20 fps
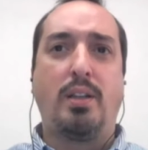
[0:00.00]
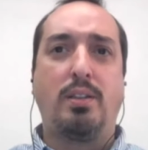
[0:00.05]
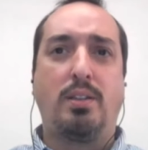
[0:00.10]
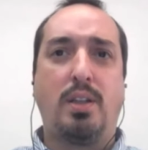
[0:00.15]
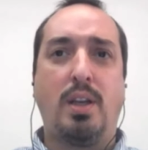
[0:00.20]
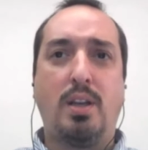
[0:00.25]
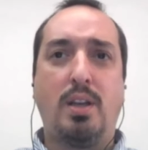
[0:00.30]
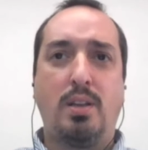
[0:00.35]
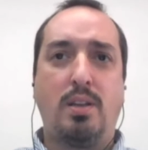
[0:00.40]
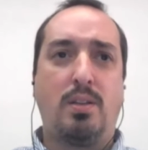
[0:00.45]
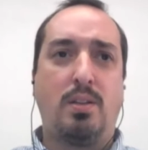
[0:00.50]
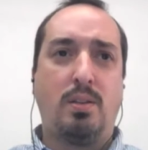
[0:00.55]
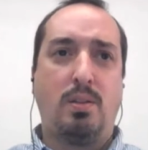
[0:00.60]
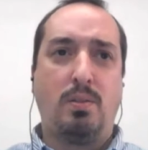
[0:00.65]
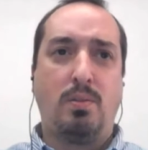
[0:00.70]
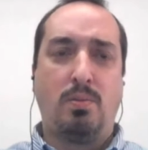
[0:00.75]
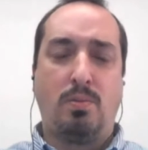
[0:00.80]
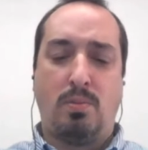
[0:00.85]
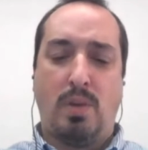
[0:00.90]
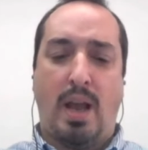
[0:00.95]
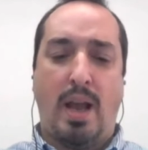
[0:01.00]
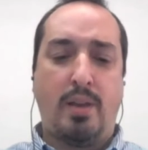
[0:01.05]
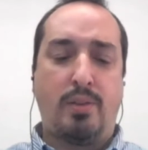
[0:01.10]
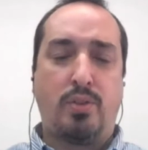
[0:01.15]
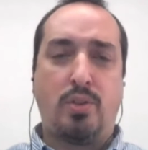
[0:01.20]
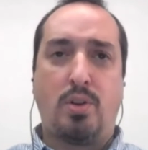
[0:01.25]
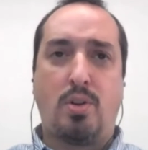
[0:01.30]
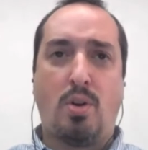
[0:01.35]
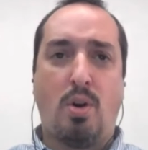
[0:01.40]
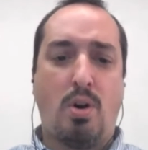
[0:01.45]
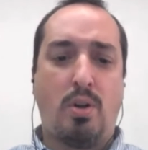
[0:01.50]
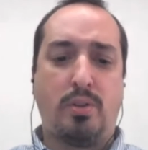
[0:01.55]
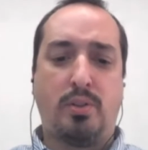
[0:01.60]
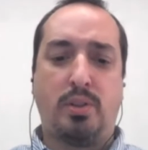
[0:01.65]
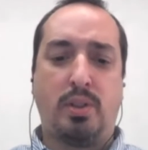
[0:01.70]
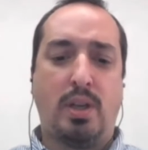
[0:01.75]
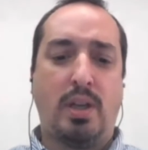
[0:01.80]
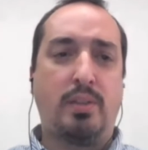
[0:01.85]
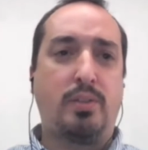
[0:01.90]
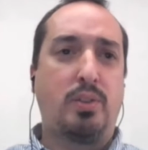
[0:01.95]
They answer calls,
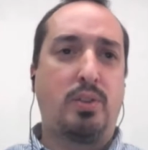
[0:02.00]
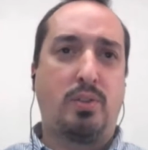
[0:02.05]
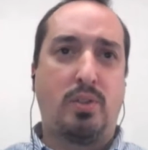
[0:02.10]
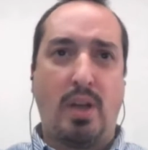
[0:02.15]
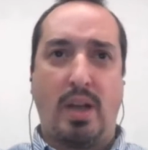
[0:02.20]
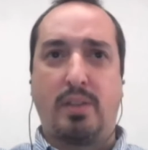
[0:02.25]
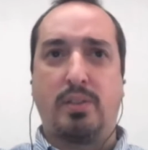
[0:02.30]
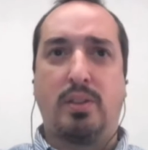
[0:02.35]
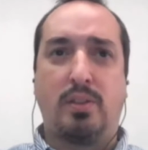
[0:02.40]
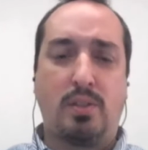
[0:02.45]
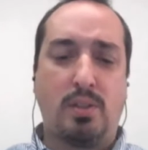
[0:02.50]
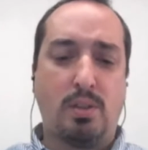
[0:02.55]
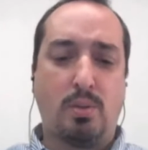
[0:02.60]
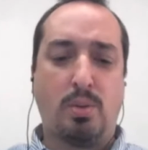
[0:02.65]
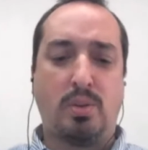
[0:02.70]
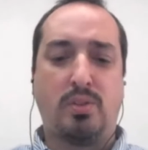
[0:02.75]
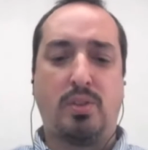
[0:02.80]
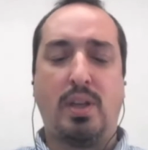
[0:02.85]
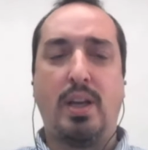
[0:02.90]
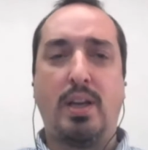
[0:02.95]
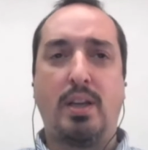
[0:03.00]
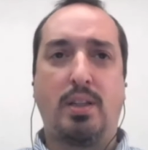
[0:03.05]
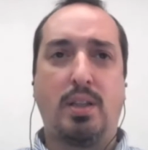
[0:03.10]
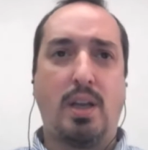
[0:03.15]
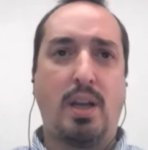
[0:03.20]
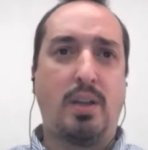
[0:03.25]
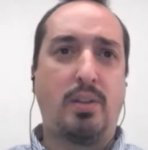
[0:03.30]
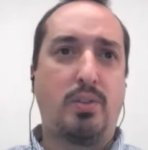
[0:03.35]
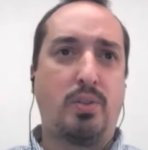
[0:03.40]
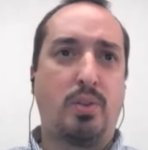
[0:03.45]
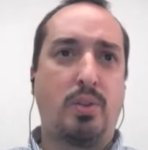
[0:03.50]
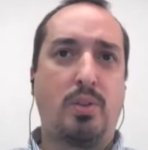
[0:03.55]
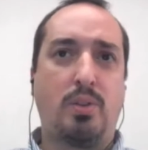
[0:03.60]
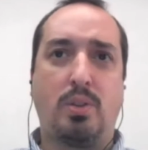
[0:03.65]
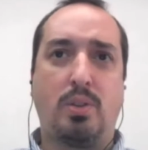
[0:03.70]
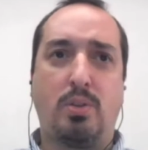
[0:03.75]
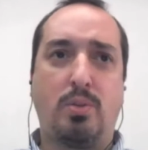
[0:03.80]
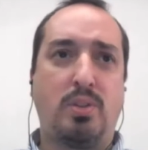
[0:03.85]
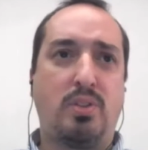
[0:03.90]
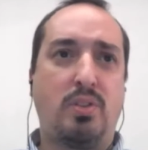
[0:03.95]
they answer texts, as Leah was saying,
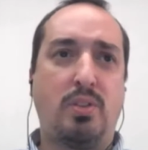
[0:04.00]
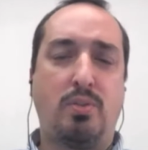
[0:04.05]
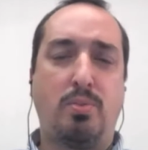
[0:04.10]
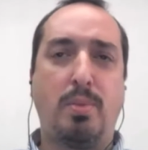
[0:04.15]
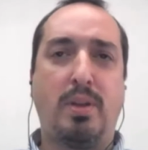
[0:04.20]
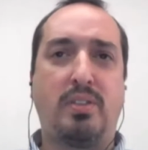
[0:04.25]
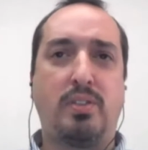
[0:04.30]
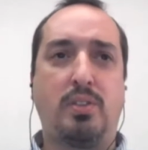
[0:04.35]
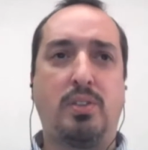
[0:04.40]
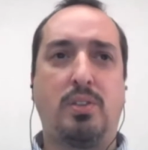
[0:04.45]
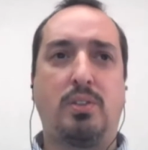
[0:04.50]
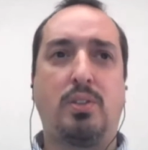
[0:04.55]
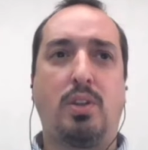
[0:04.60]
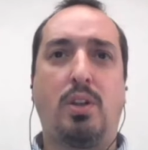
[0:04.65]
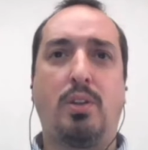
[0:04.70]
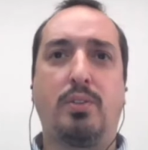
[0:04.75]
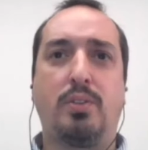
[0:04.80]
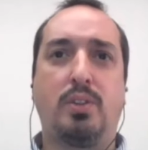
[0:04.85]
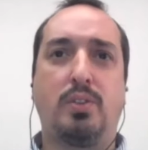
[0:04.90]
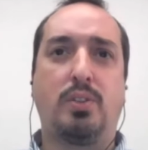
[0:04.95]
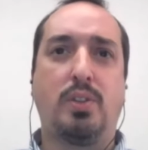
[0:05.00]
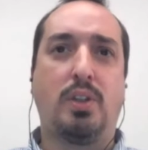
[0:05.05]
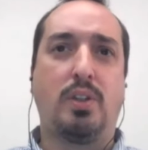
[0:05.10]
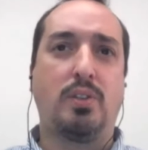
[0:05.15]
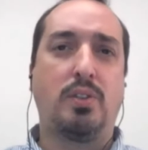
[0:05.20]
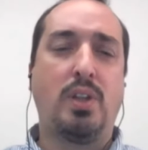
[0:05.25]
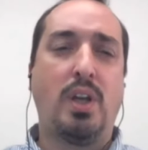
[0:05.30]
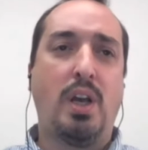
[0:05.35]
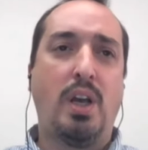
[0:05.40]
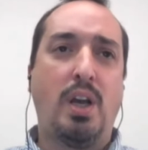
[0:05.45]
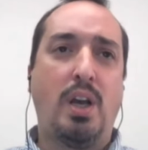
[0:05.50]
they receive messages, all of these things.